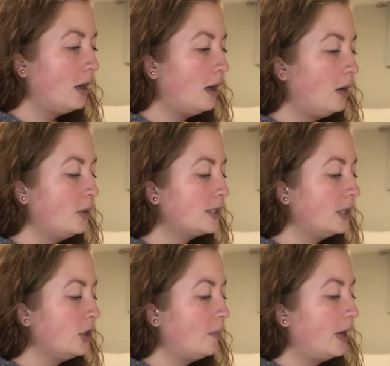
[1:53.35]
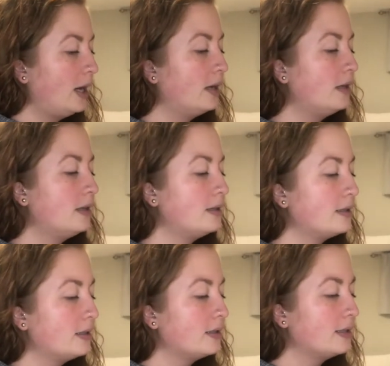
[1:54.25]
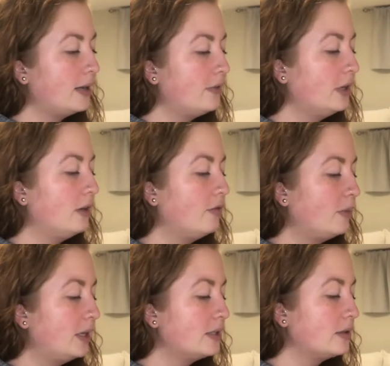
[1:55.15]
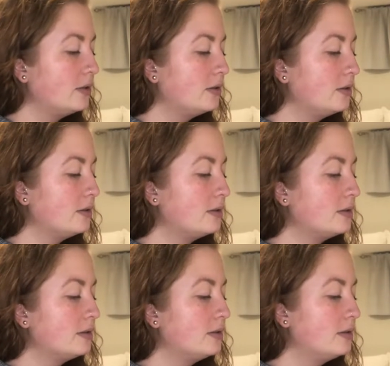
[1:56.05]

What's on your mind is the Seven of Pentacles.